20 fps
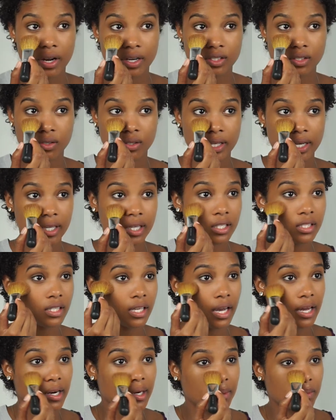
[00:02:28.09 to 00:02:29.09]
All right, so like I
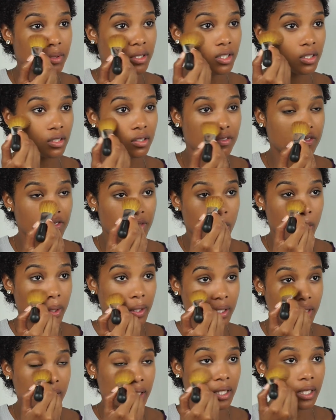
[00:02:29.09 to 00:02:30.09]
said, I'm just gonna
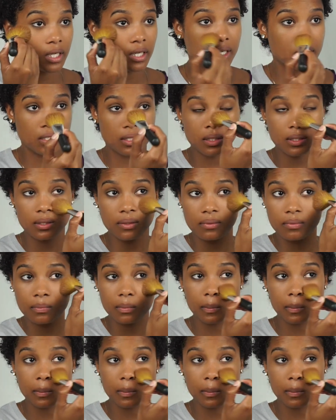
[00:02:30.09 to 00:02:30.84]
focus this